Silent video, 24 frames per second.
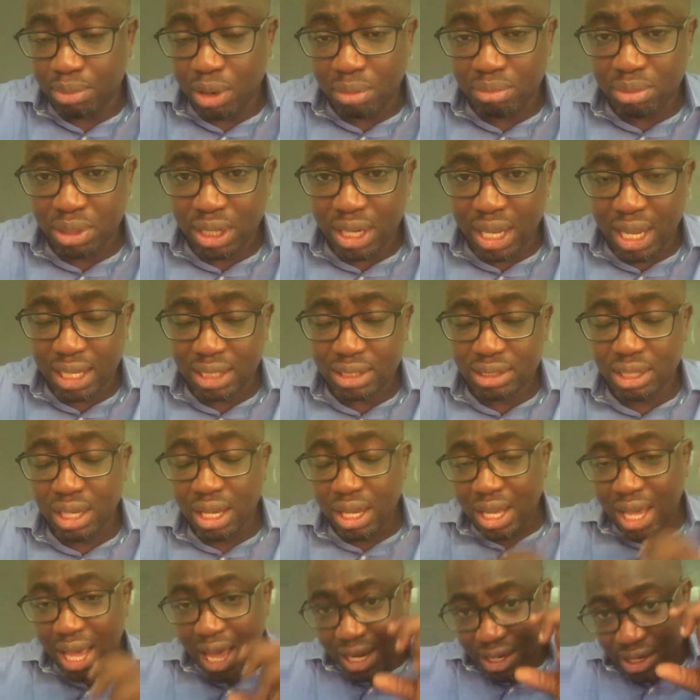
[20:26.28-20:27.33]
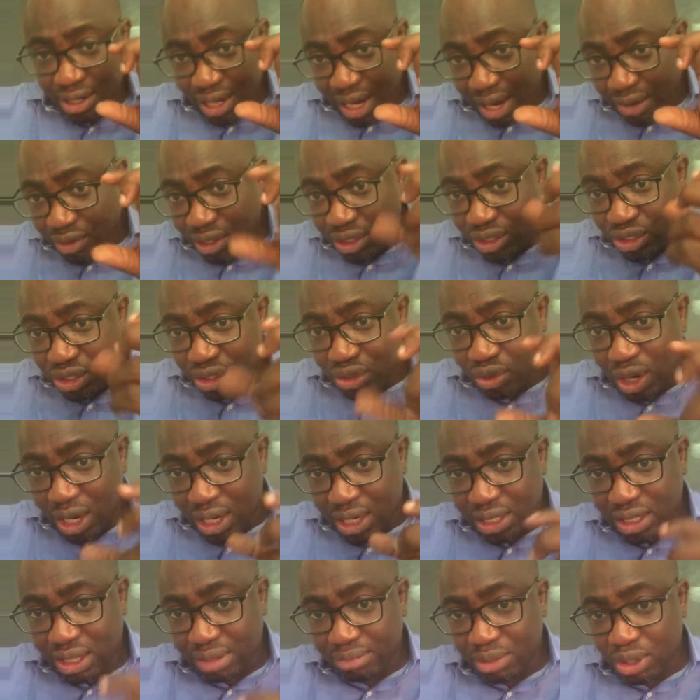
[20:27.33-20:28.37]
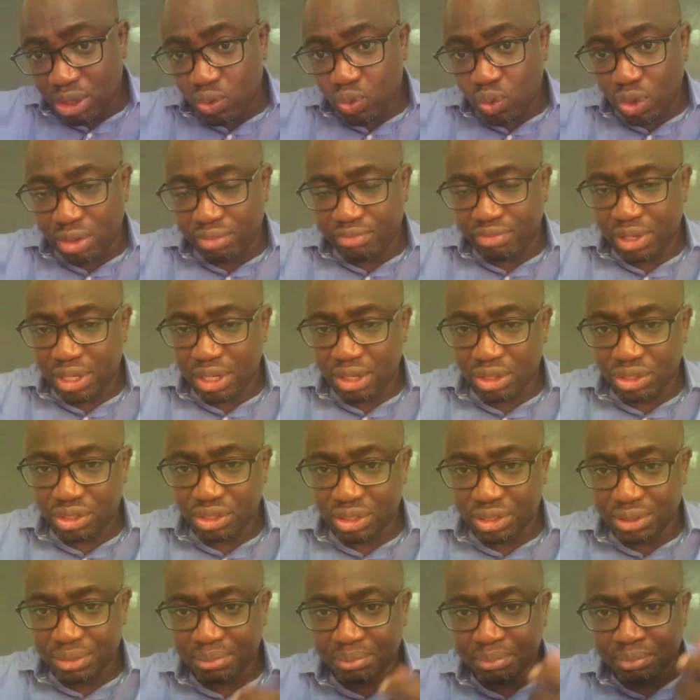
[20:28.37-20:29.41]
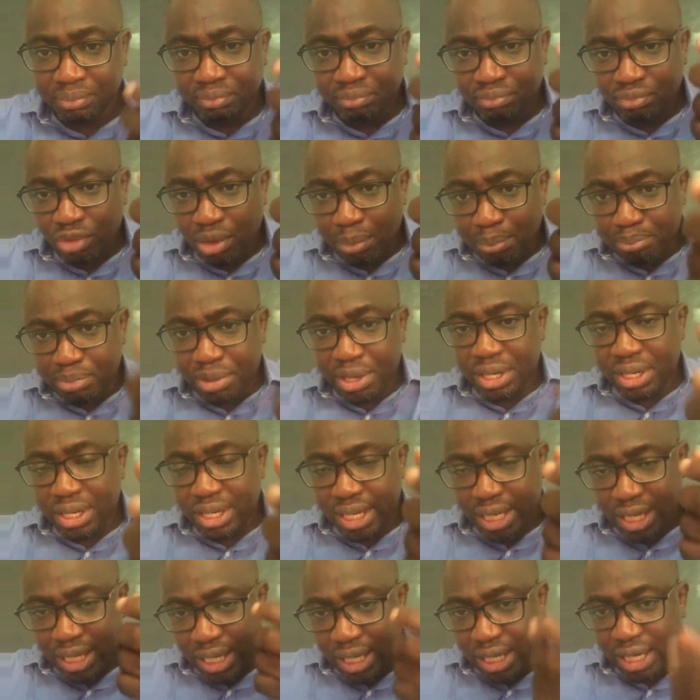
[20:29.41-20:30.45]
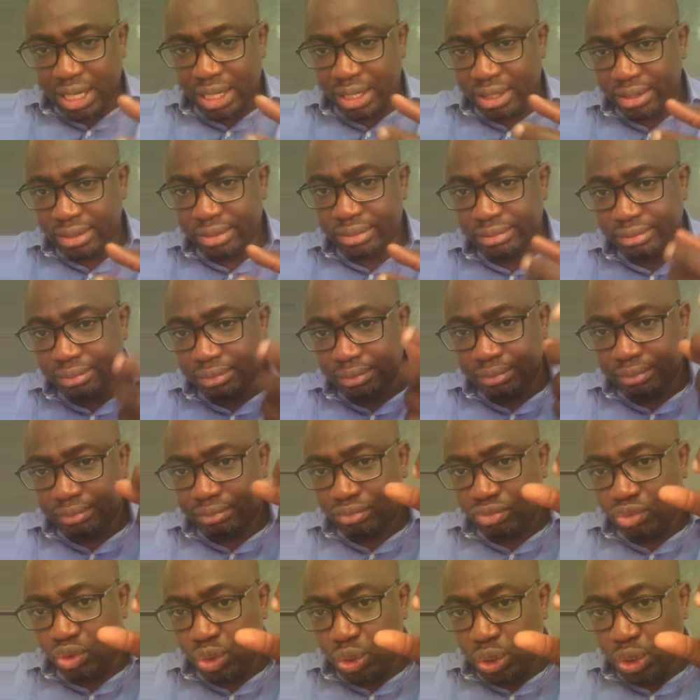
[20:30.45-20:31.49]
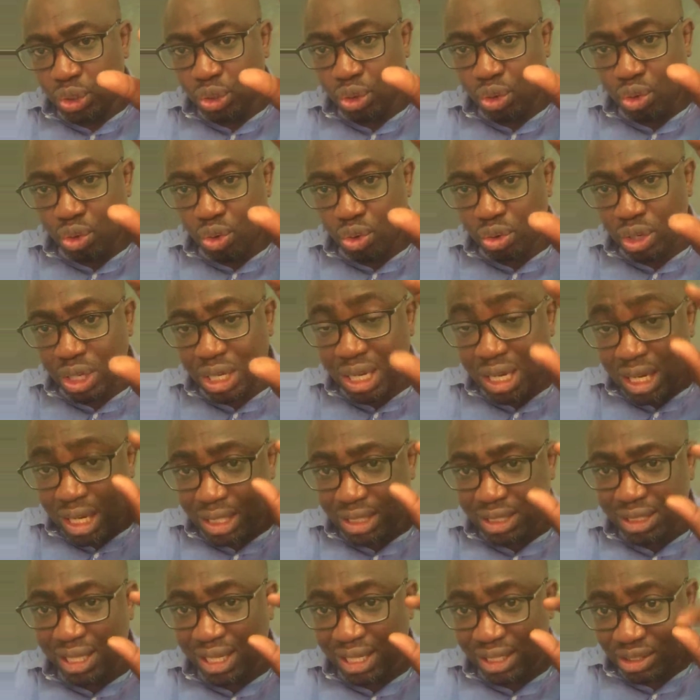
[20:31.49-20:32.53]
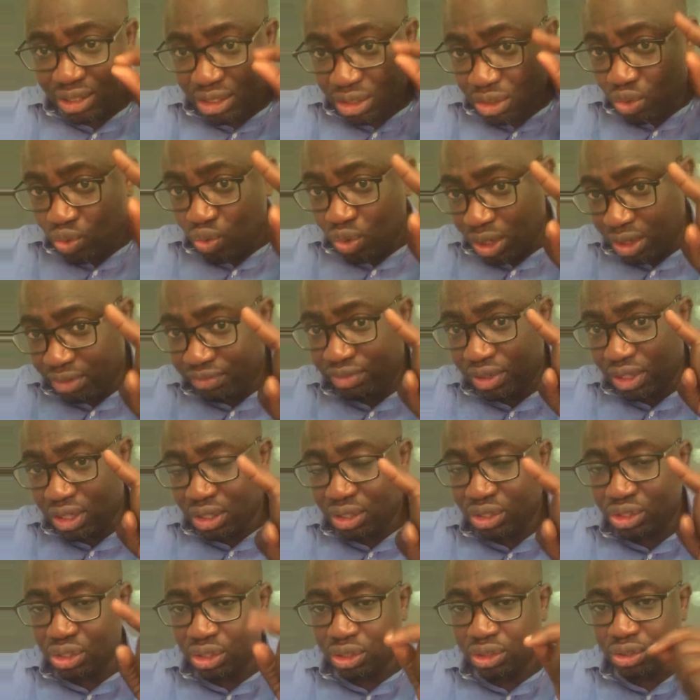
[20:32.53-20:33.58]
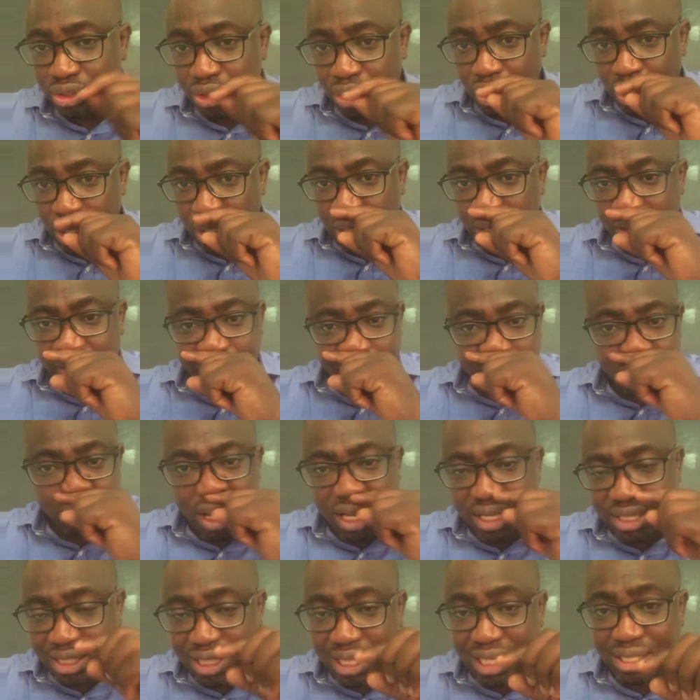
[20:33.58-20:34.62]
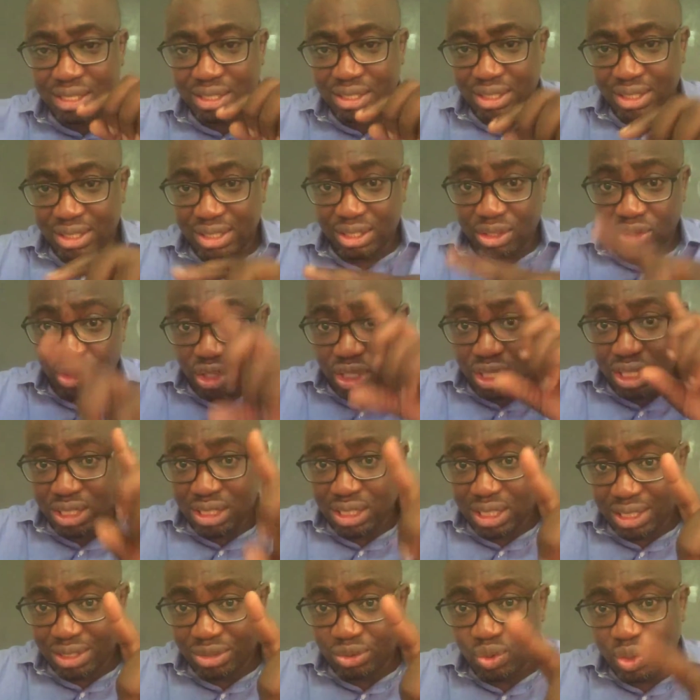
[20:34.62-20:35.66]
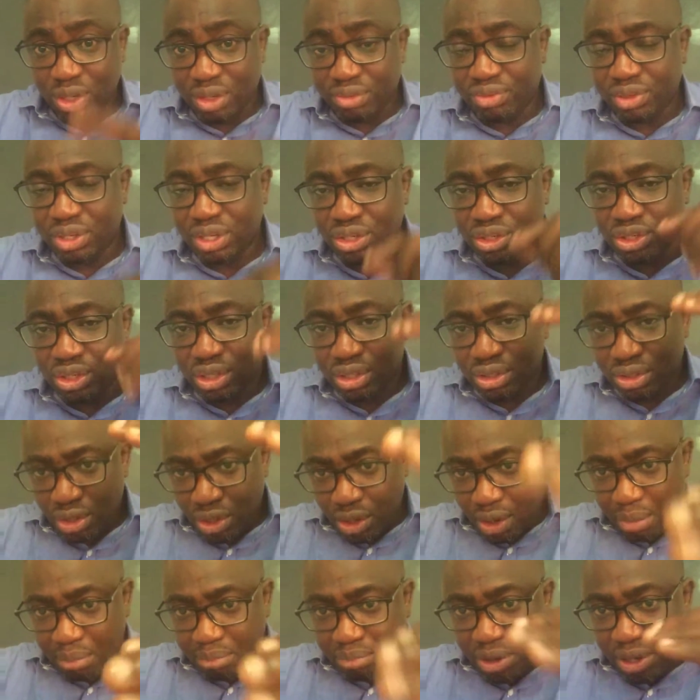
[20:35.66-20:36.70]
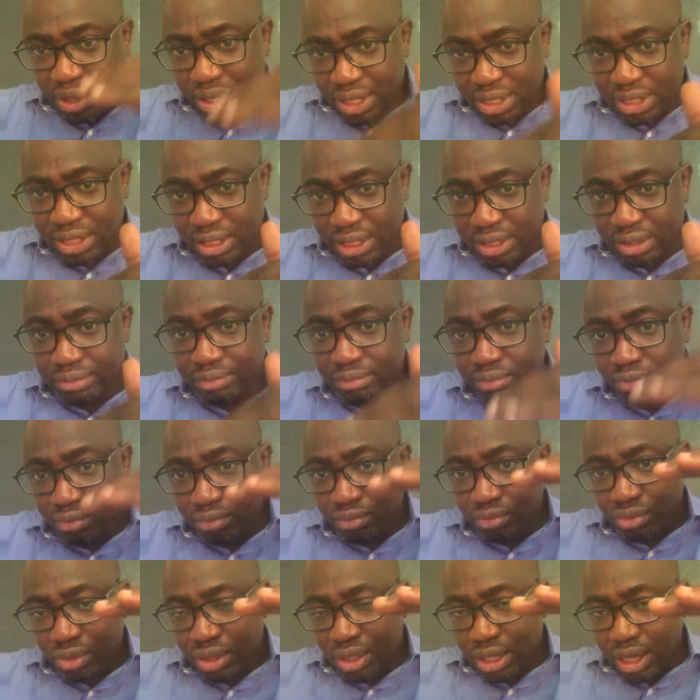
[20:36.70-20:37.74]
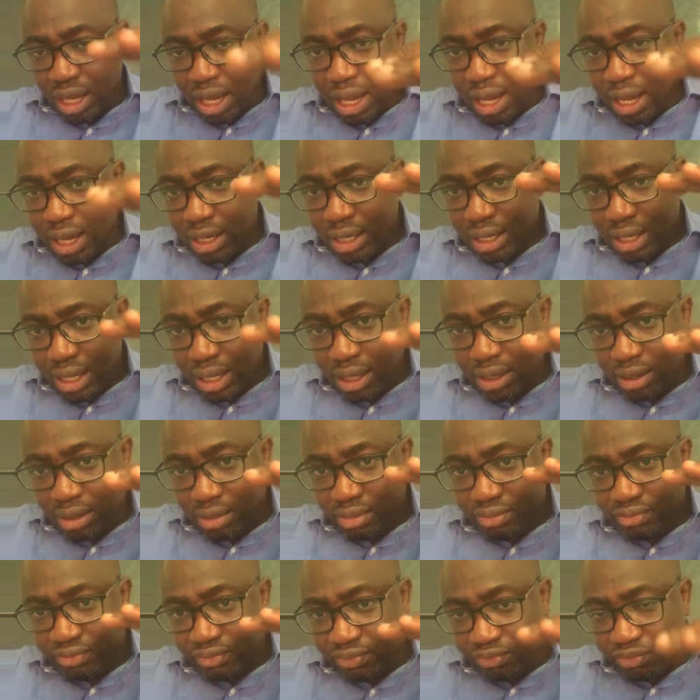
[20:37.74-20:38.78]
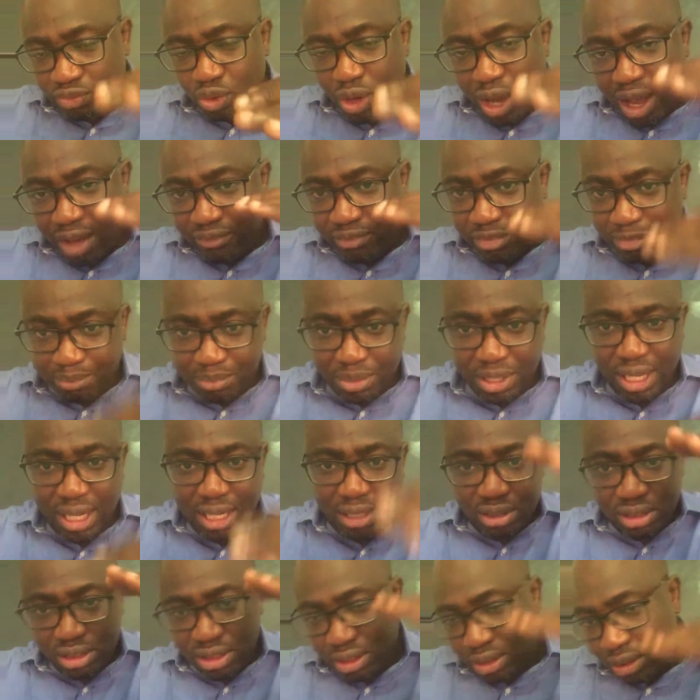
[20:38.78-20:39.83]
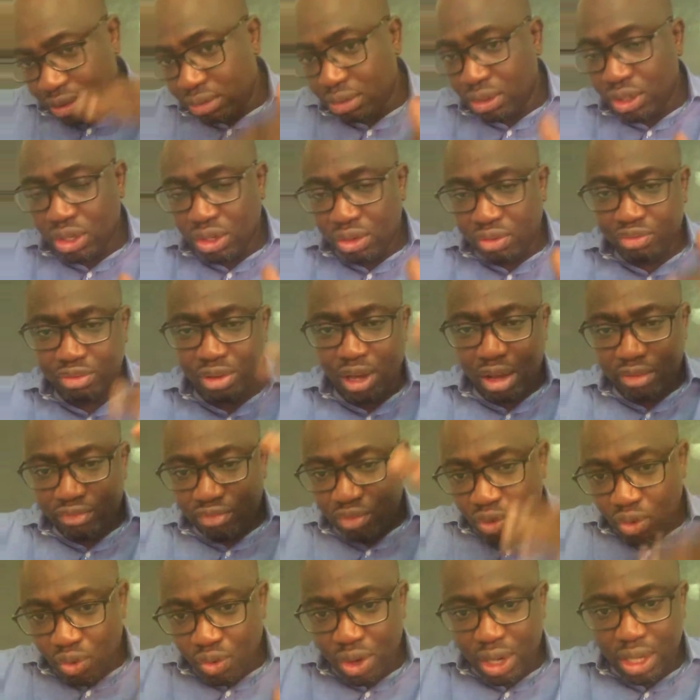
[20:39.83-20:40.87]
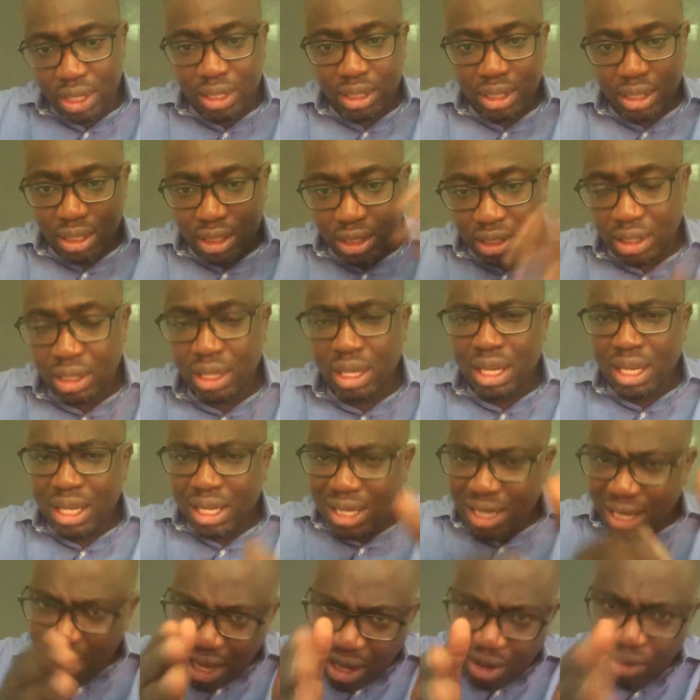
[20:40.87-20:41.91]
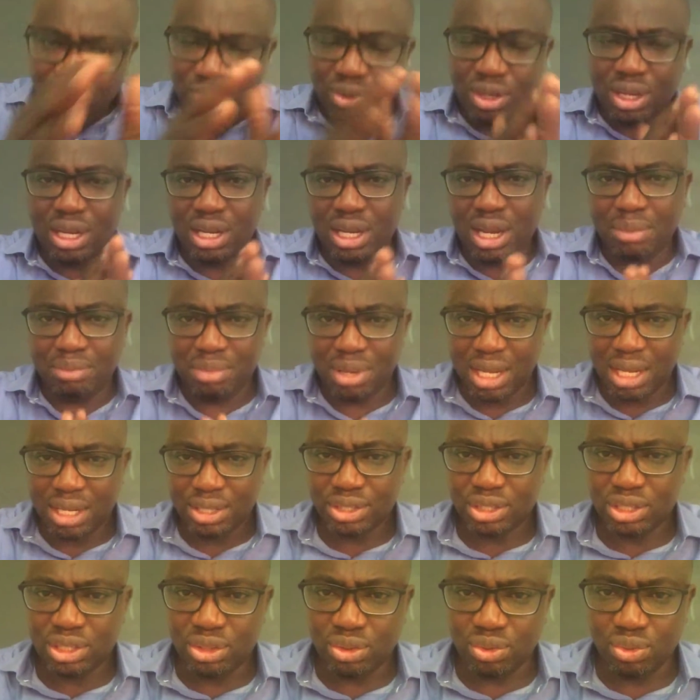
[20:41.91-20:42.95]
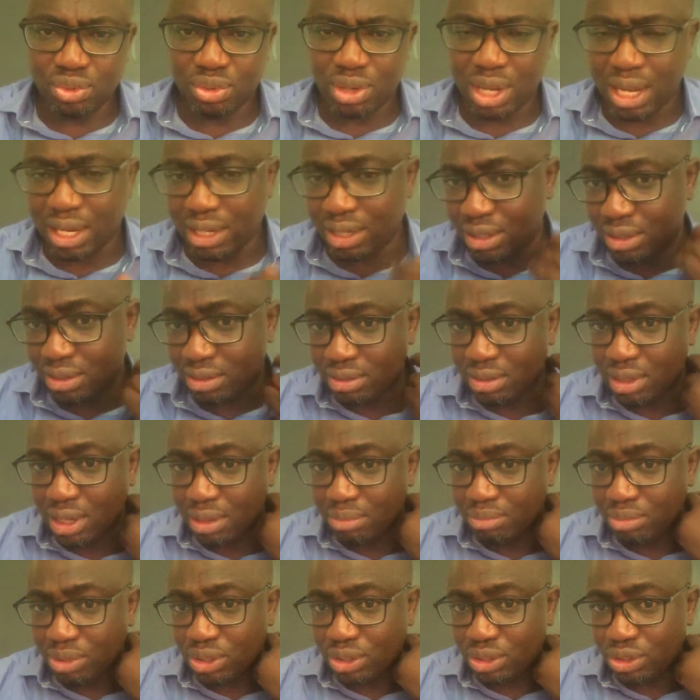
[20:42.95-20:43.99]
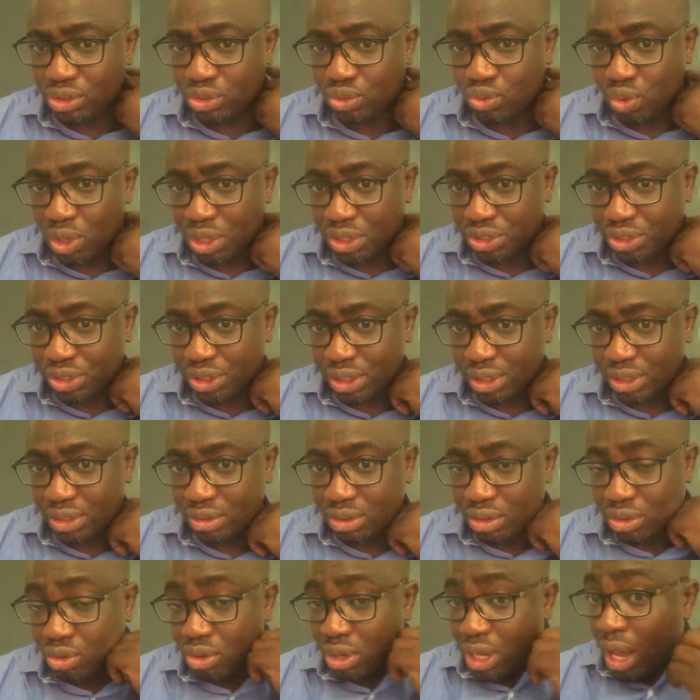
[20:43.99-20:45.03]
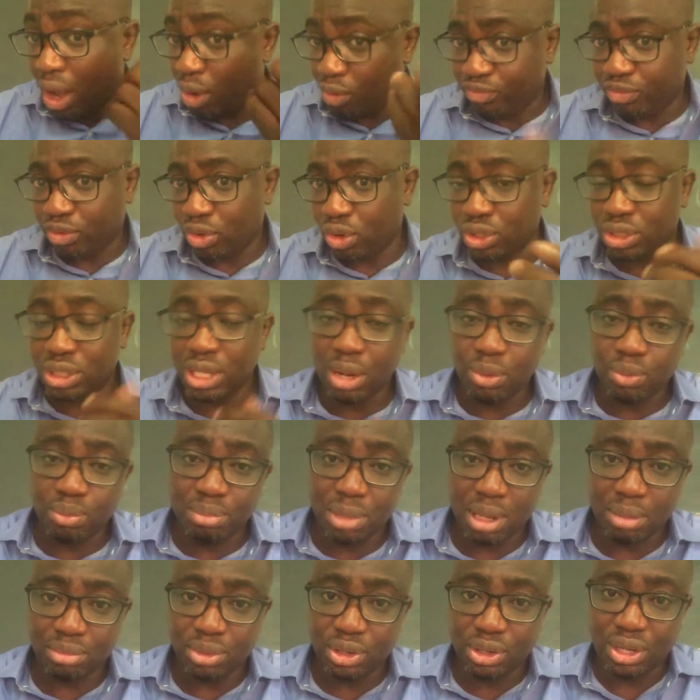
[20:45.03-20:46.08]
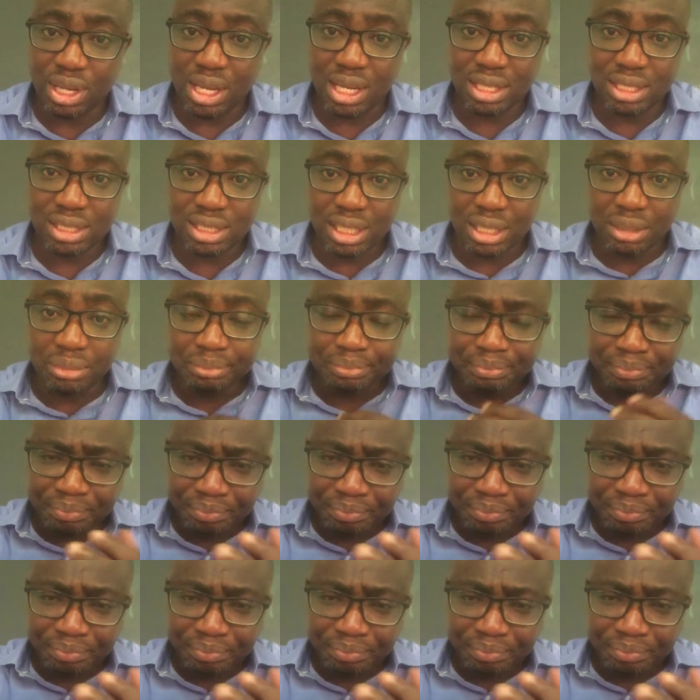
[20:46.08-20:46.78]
probably next. And in arranging your academic qualification, bring in your latest qualification. If master's is your latest qualification, bring it in. Then if you have a BSc, if you have OND, now let me ask you, and this question, or of course I'm going to answer.